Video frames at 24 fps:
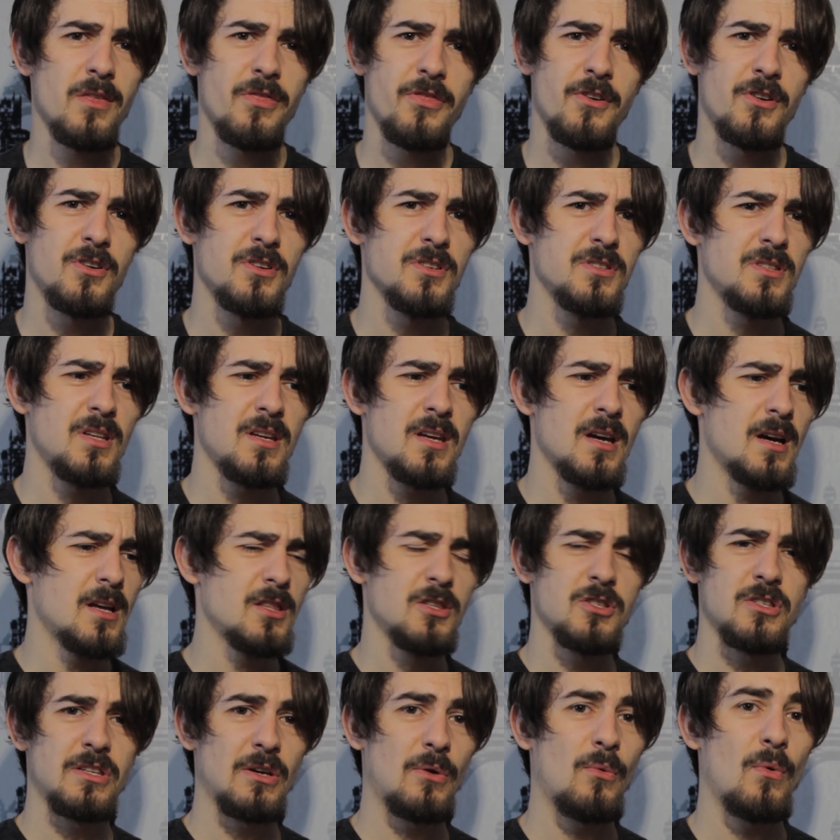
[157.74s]
Thursday, and
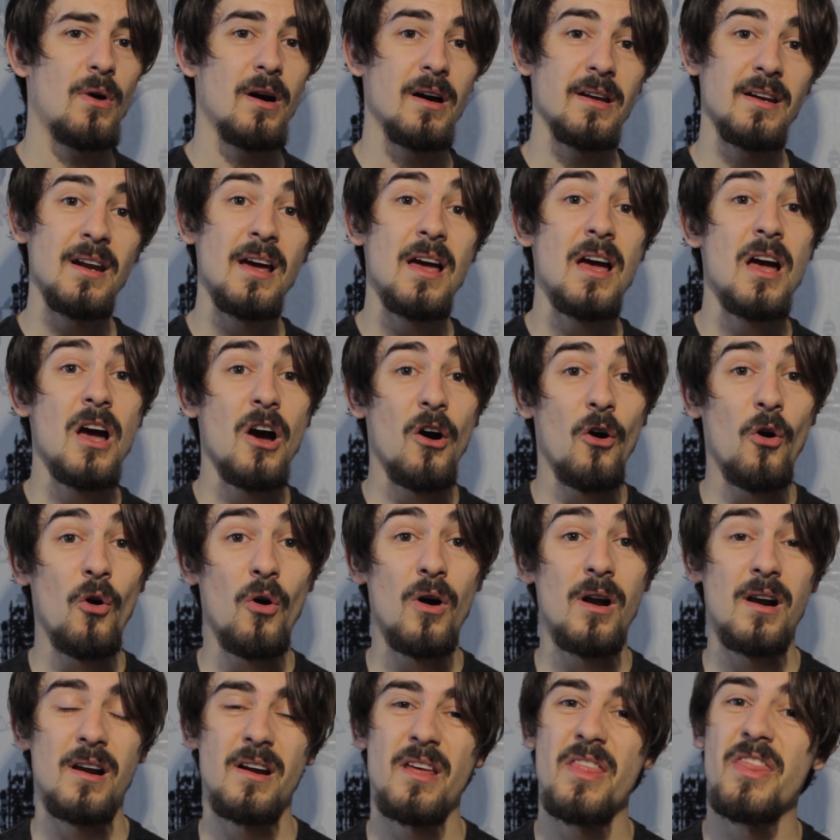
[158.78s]
so on.
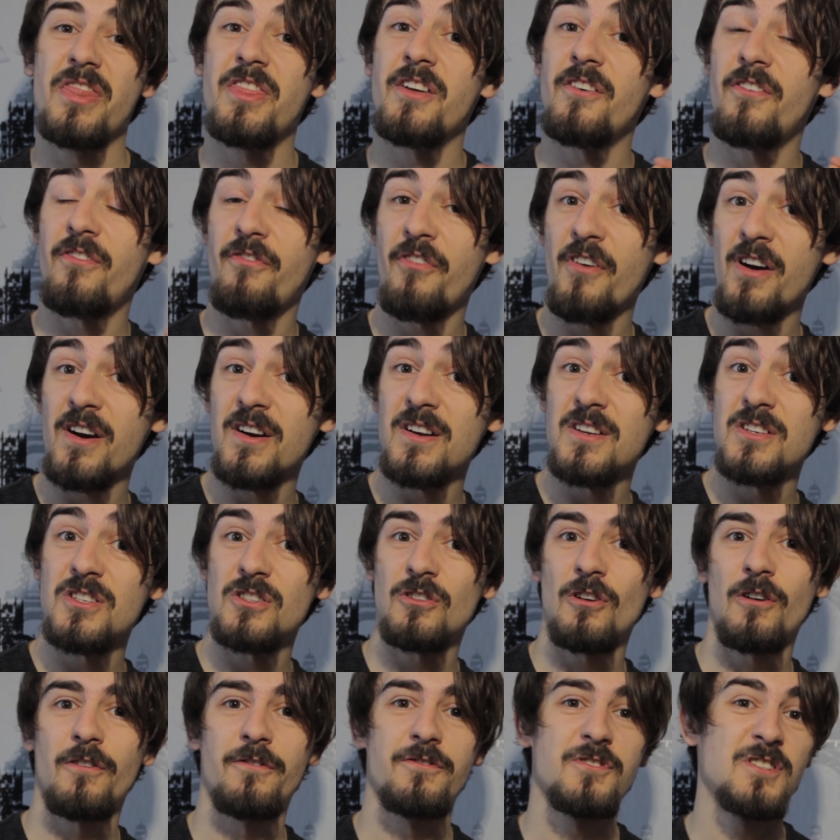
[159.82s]
Or the 1st
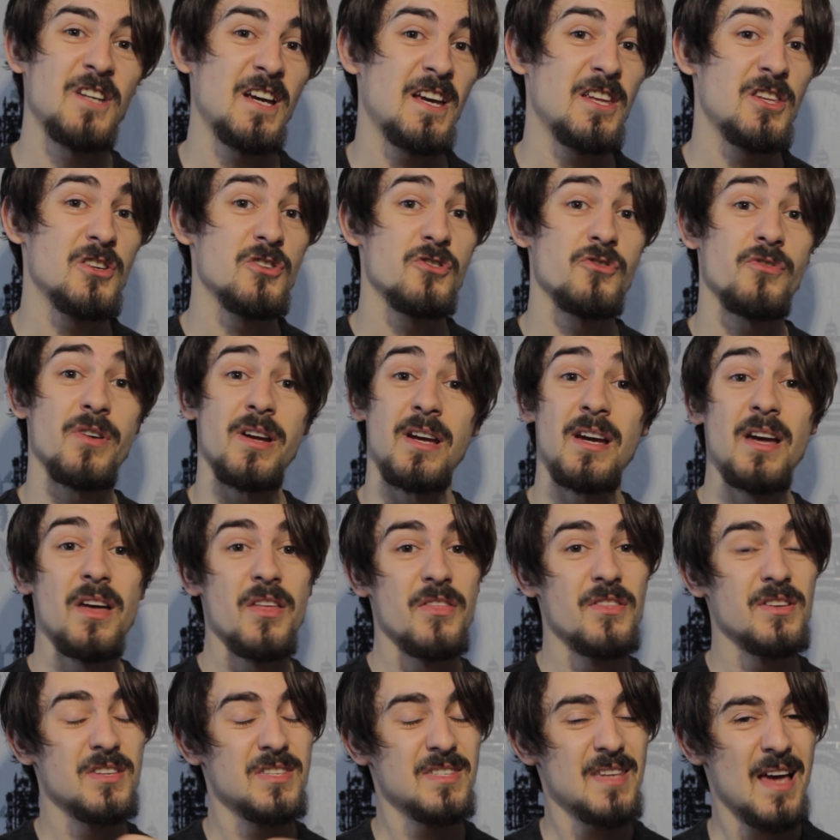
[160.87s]
of January,
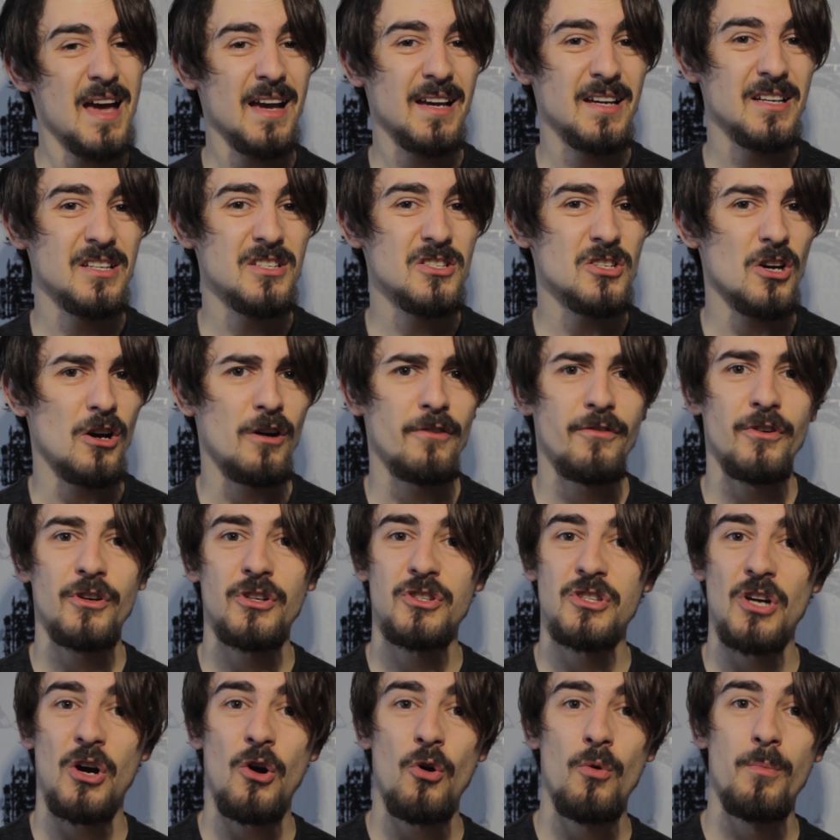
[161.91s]
the 2nd of
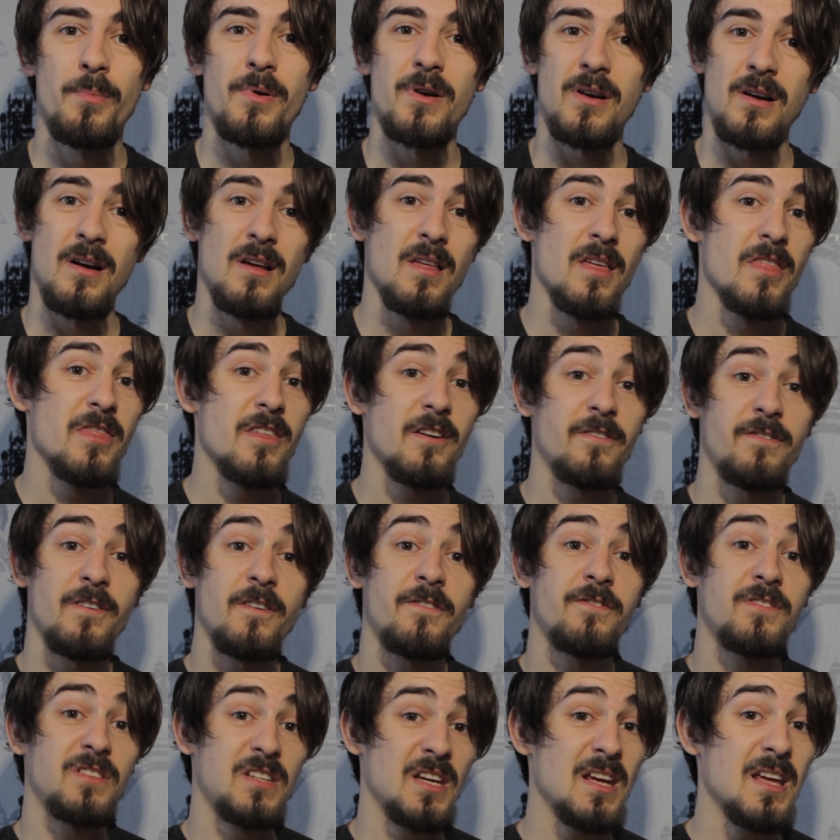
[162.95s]
October, the
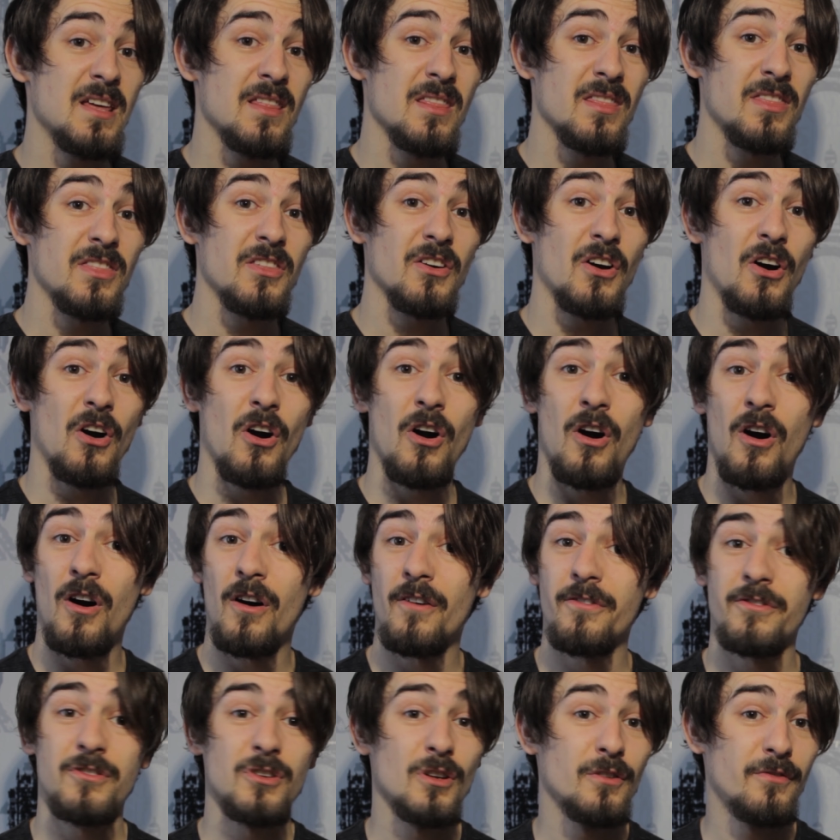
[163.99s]
15th
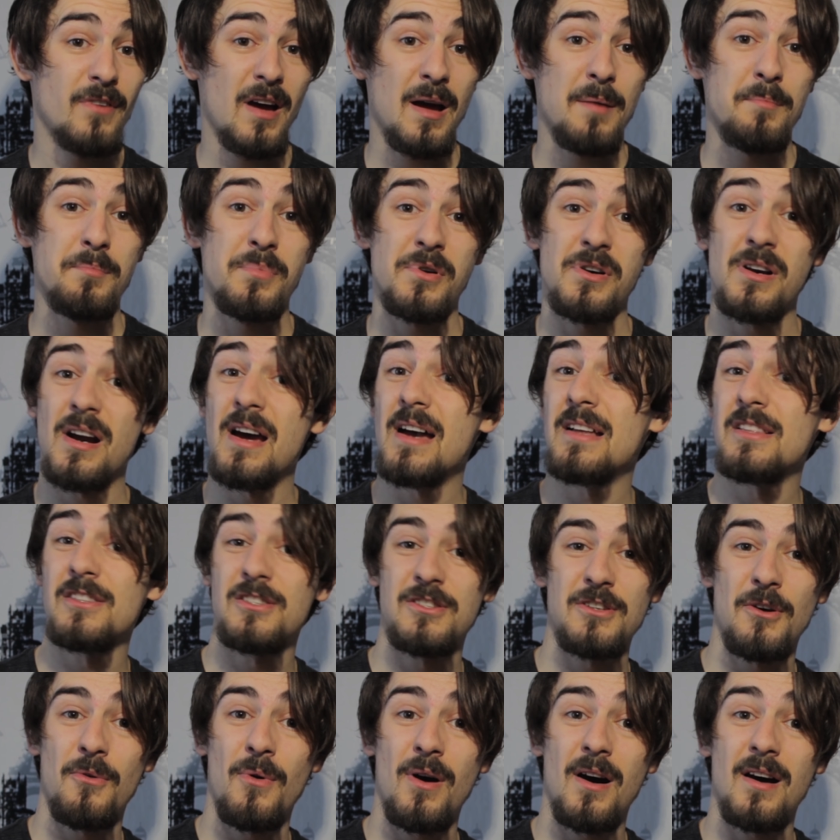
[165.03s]
of November, and
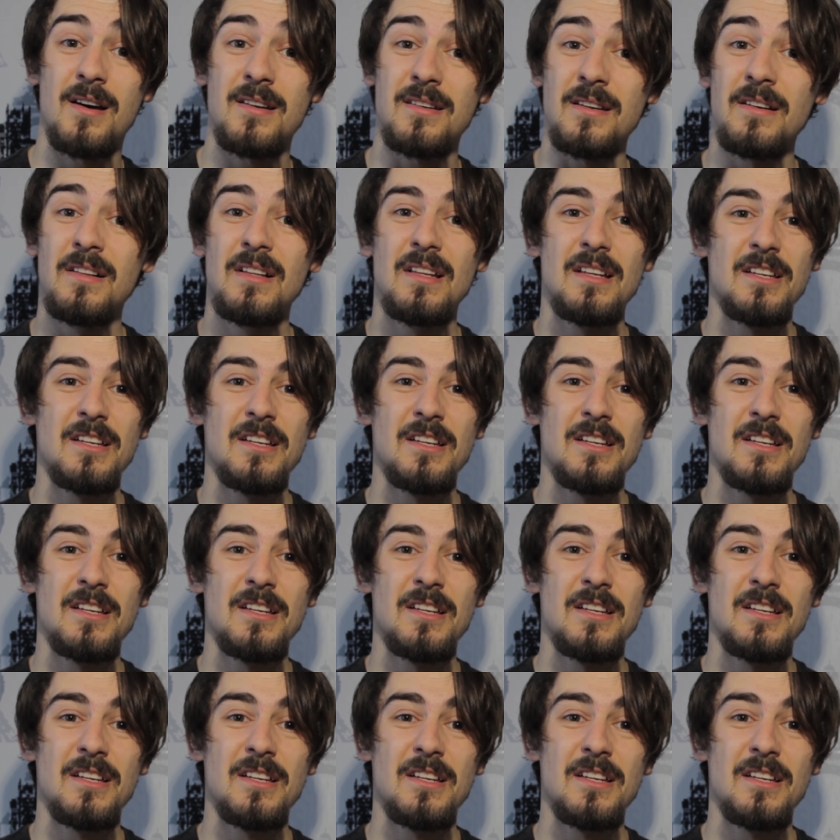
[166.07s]
so on.